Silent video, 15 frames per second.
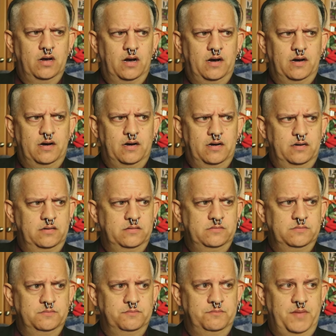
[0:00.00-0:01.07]
Uh,
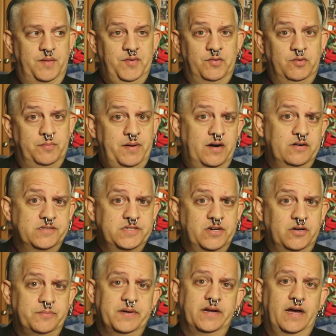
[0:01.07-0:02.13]
maybe we'll
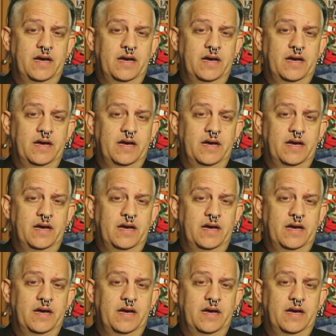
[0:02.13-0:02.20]
periscope it